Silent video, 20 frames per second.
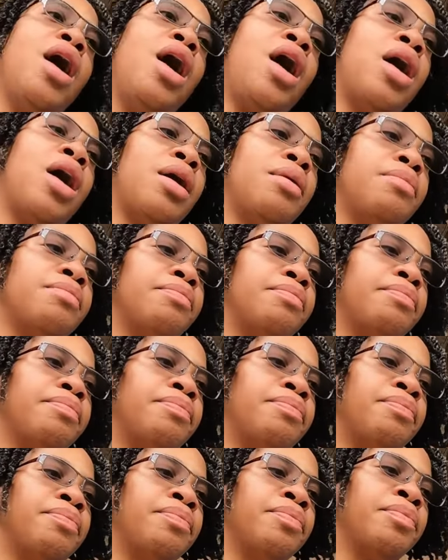um
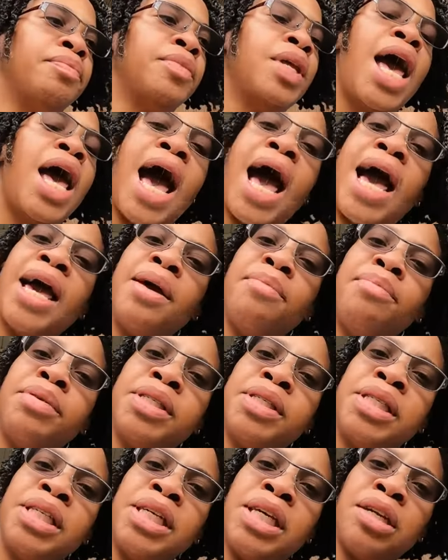I had
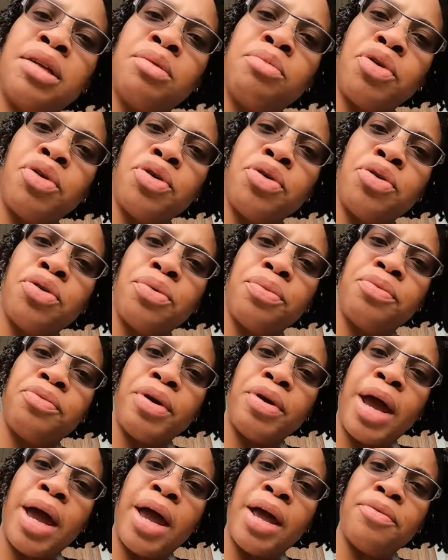been seeing them herb
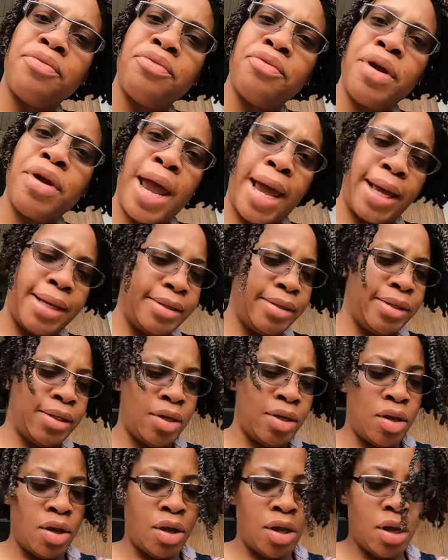drying rants
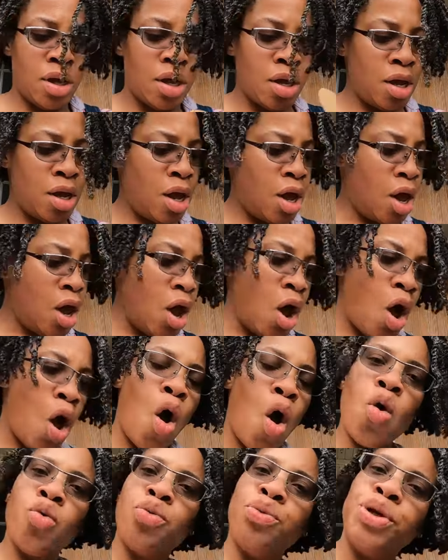
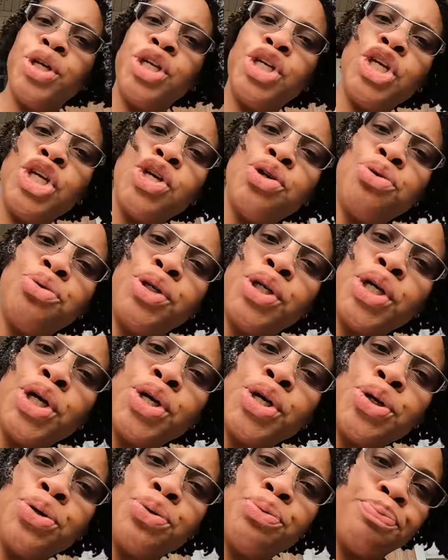on the
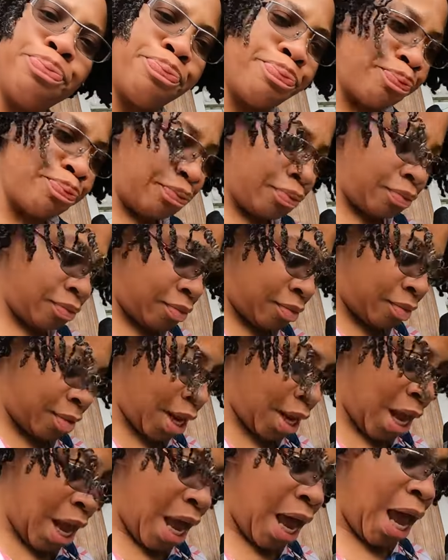YouTube.
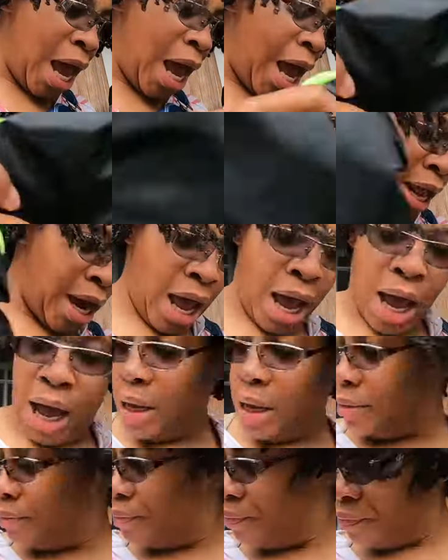And uh